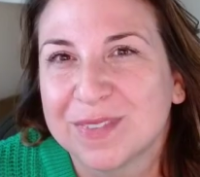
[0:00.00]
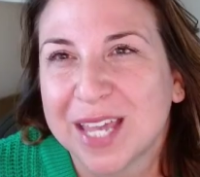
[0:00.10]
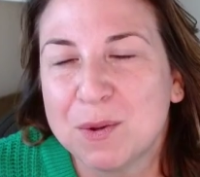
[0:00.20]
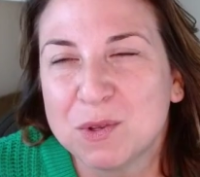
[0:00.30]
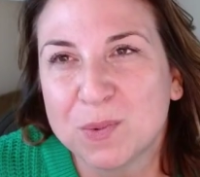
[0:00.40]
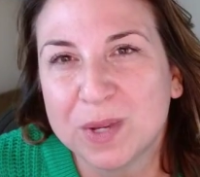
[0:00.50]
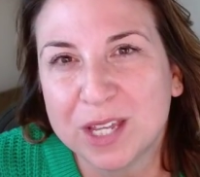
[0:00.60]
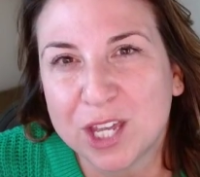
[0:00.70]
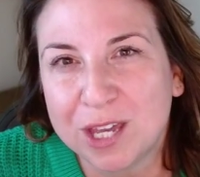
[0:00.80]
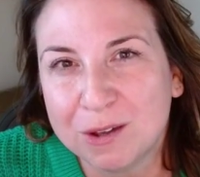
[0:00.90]
it was
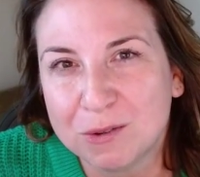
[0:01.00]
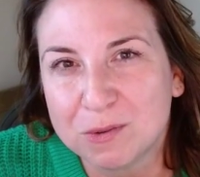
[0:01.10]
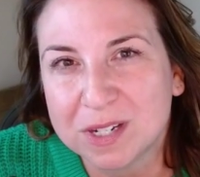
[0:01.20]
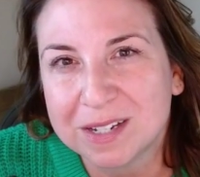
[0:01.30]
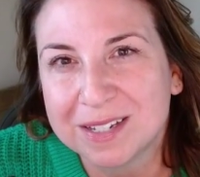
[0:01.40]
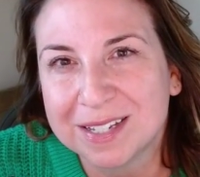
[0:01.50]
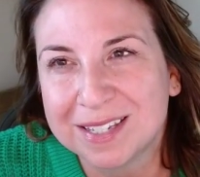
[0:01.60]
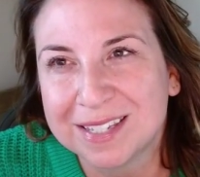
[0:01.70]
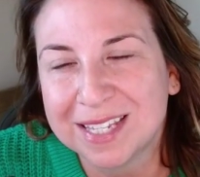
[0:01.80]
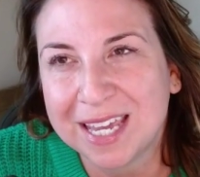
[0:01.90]
really cute to
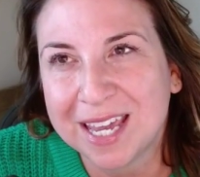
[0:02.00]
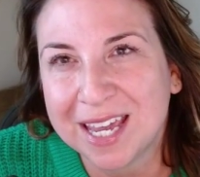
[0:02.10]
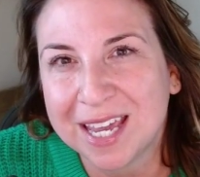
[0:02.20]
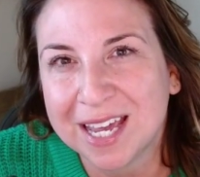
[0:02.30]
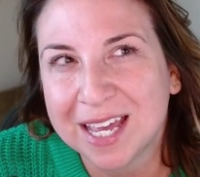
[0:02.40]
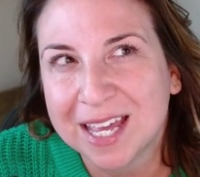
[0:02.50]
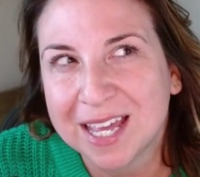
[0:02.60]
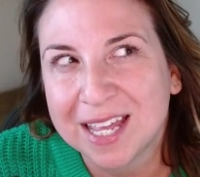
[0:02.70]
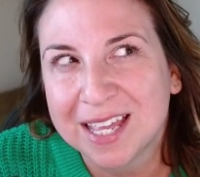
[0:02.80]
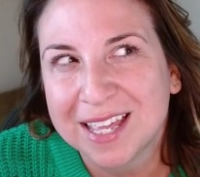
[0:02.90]
see
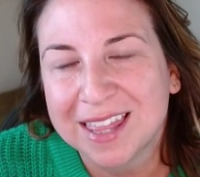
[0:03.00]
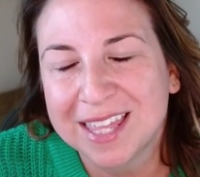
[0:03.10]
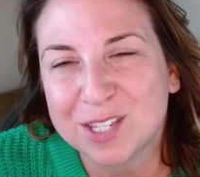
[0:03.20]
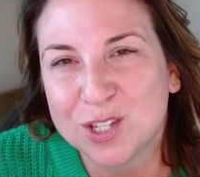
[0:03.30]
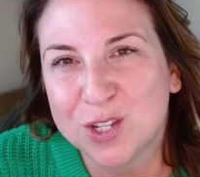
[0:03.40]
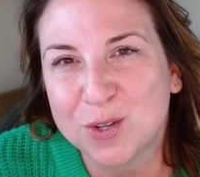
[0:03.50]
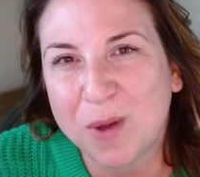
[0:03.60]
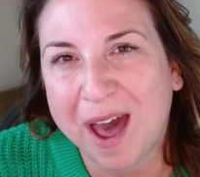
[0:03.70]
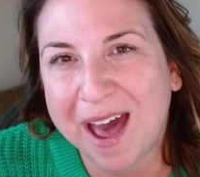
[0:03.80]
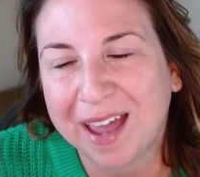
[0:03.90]
these two
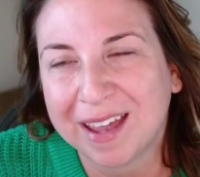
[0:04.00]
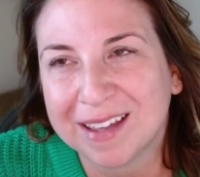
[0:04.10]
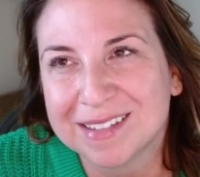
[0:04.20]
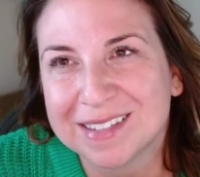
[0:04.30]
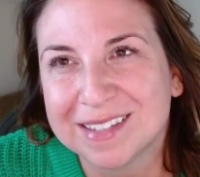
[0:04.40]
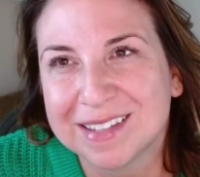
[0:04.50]
guys